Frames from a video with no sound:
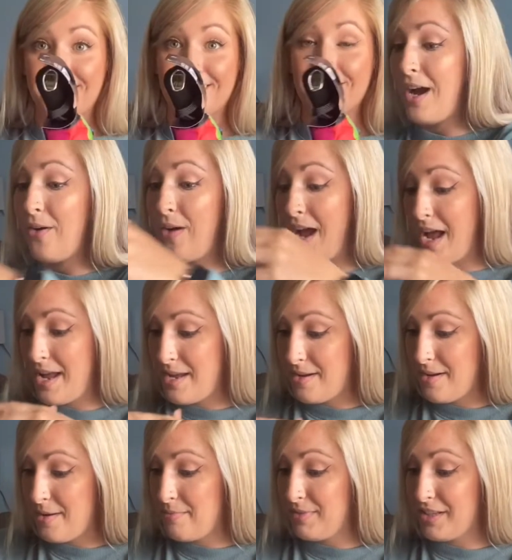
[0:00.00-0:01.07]
Wow, I
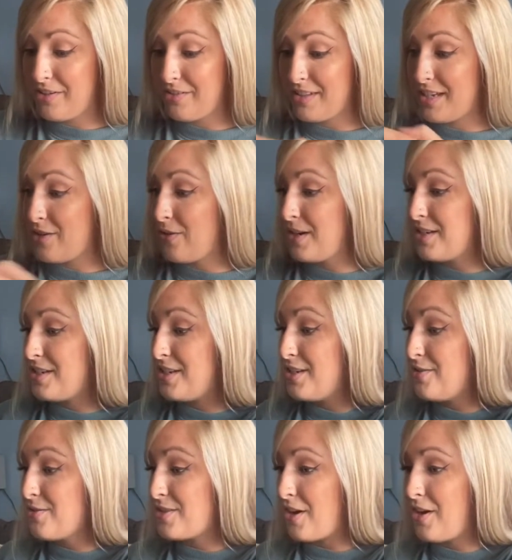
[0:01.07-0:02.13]
am literally going to
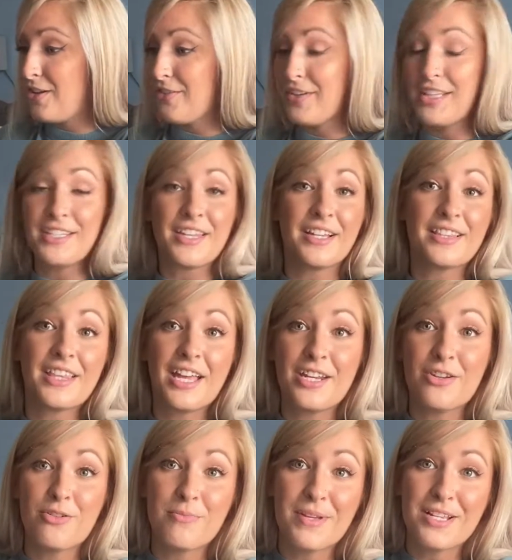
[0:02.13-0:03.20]
use all of it. It's like they
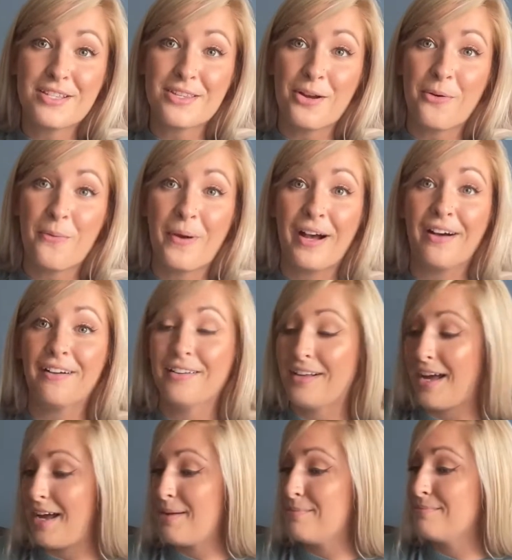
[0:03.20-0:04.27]
knew me so well.
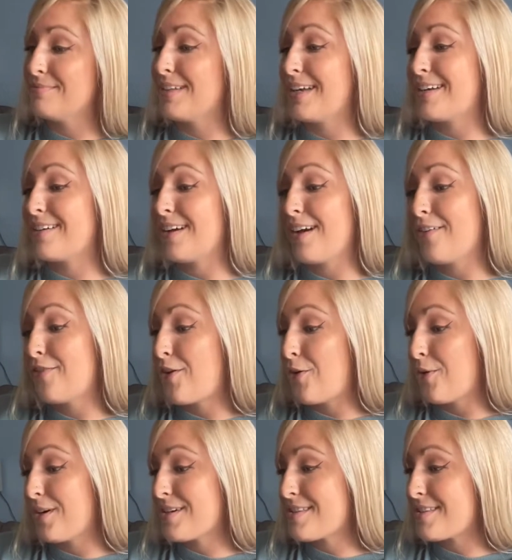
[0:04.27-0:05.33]
I'm like, of
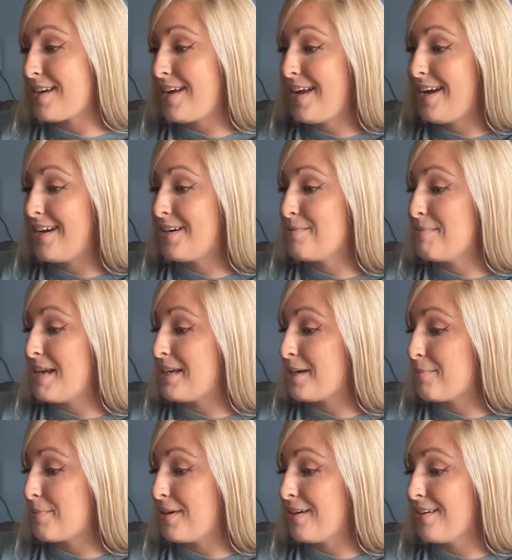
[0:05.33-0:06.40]
course, a hair and
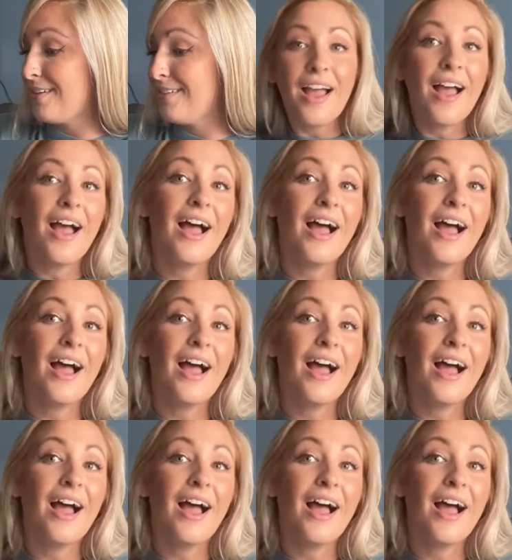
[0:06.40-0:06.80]
makeup girl.